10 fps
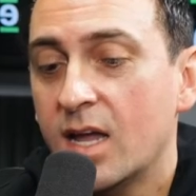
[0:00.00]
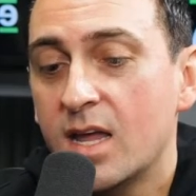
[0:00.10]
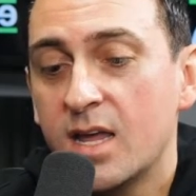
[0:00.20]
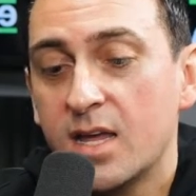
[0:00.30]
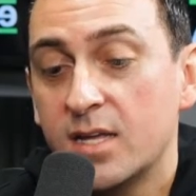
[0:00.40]

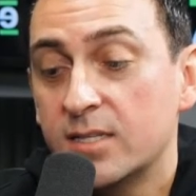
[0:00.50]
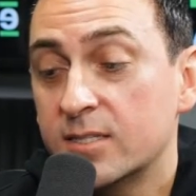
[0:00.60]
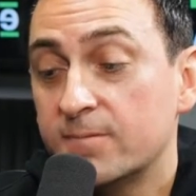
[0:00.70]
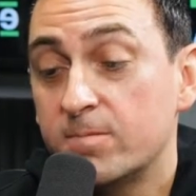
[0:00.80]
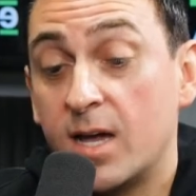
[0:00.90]
And
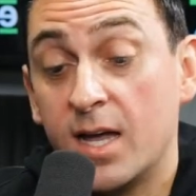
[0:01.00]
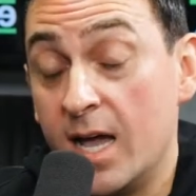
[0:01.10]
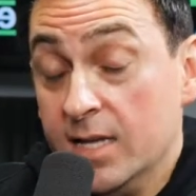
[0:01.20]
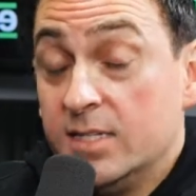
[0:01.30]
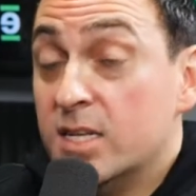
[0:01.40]

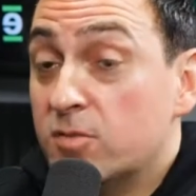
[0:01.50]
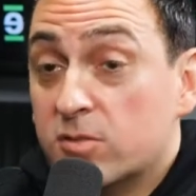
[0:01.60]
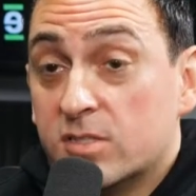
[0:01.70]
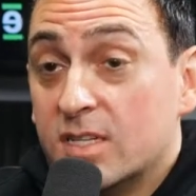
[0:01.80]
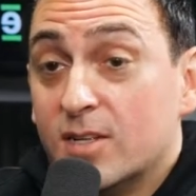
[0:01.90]
I had never
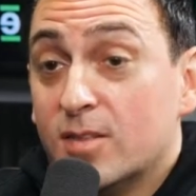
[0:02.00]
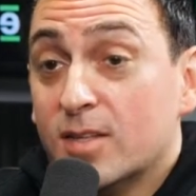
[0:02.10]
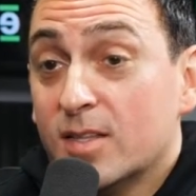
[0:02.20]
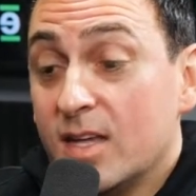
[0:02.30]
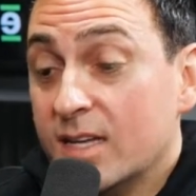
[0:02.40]
seen
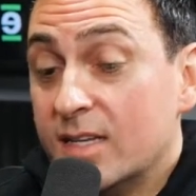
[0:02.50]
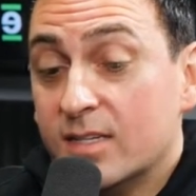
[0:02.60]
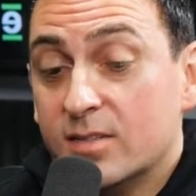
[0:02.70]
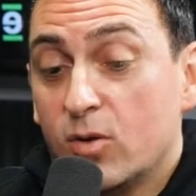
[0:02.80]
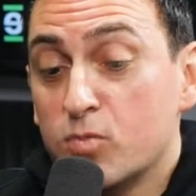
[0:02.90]
anything like
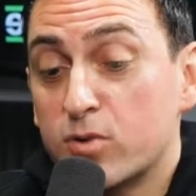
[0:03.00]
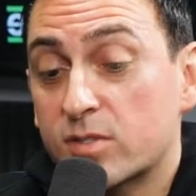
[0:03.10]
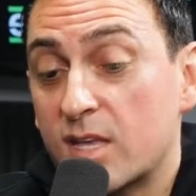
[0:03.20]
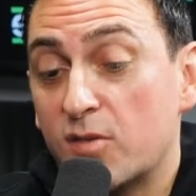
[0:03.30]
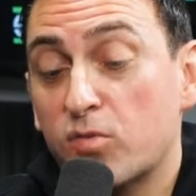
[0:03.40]
it.
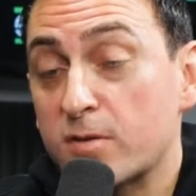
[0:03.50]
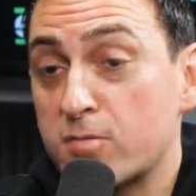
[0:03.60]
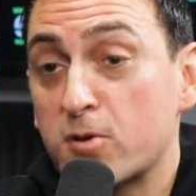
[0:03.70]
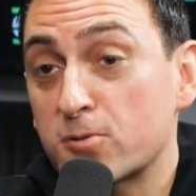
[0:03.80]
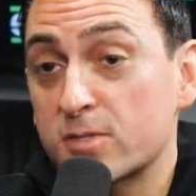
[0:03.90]
Almost every
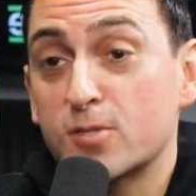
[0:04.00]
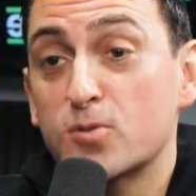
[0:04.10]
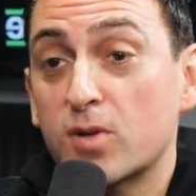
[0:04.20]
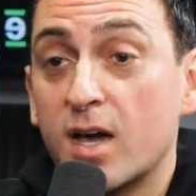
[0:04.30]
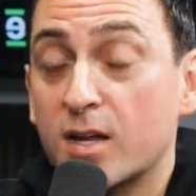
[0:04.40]
person
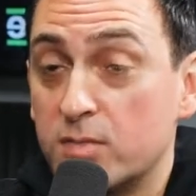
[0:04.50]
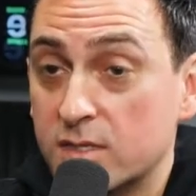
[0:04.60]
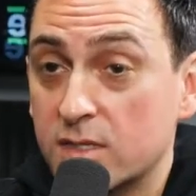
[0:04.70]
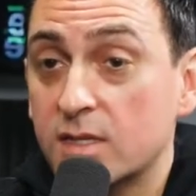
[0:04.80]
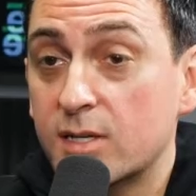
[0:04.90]
who got up
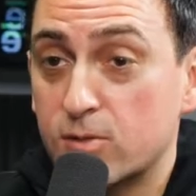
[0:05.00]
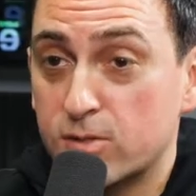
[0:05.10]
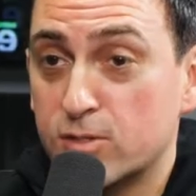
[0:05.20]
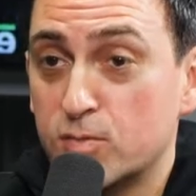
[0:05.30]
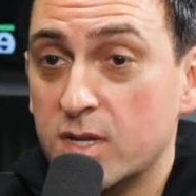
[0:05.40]
as a leader
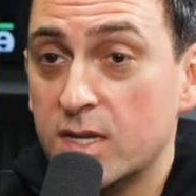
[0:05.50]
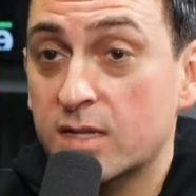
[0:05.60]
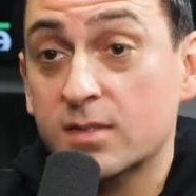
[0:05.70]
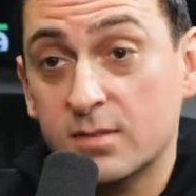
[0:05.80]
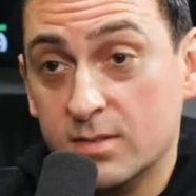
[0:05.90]
to
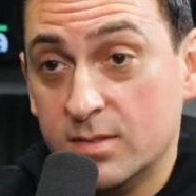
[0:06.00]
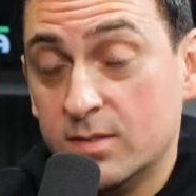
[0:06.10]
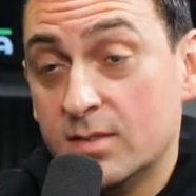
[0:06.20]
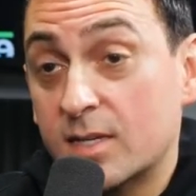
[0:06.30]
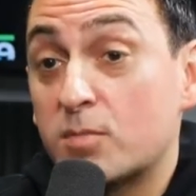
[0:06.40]
speak,
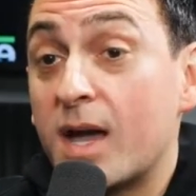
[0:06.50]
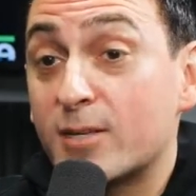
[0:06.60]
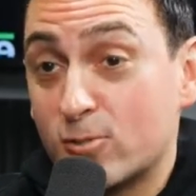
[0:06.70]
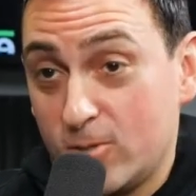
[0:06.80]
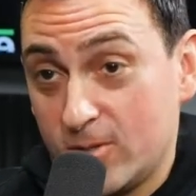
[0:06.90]
Dick
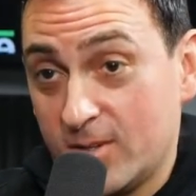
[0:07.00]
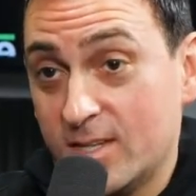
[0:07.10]
Batchelor